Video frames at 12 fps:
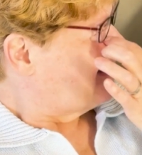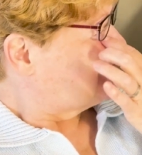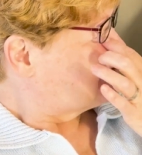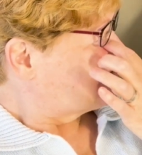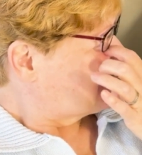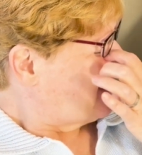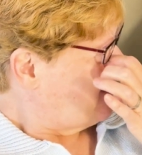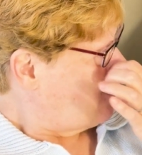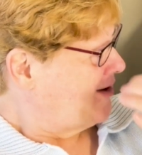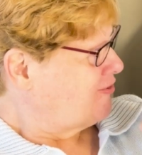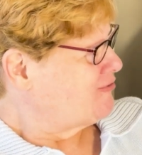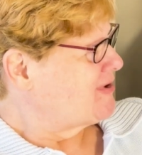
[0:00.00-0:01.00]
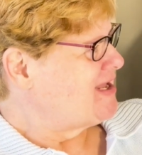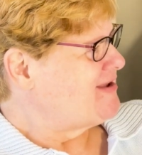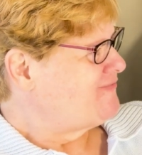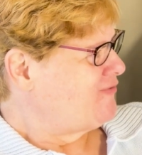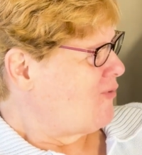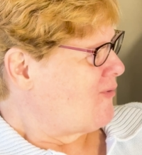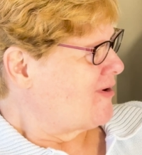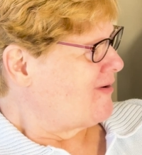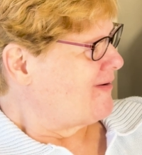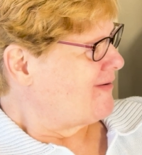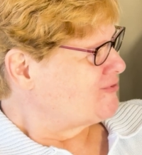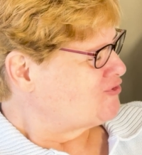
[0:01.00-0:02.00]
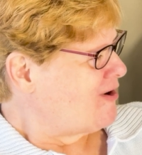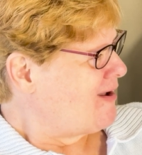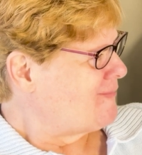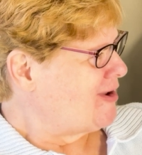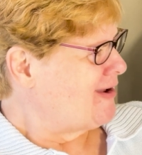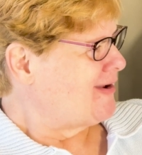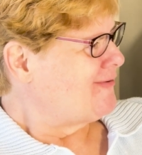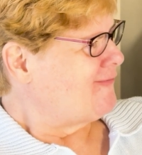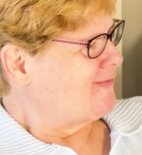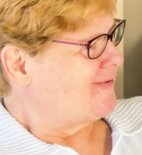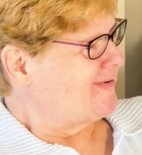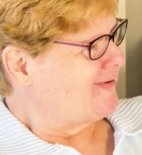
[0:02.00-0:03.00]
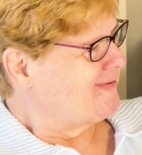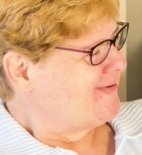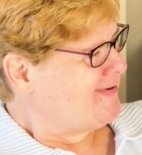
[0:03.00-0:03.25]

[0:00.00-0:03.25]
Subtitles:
just like on grief or trauma or